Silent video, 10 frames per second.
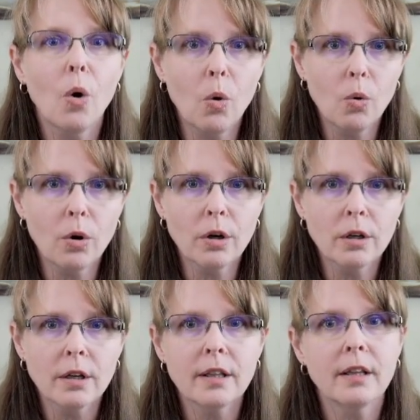or
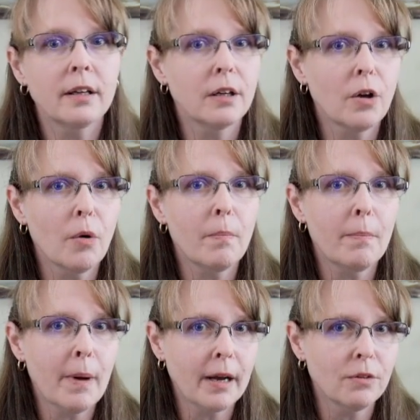they could go
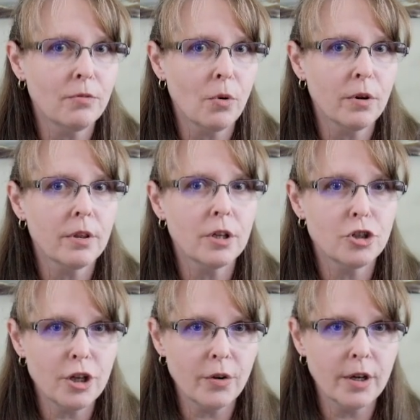back and forth
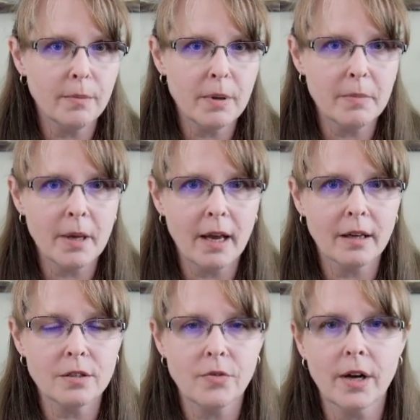sharing a
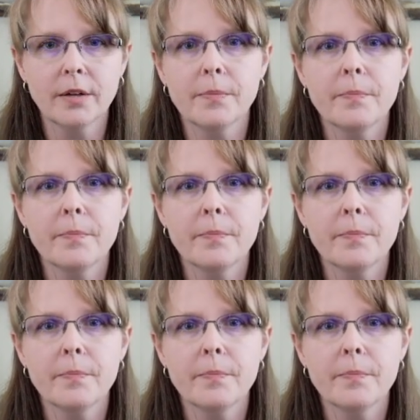PBIX file.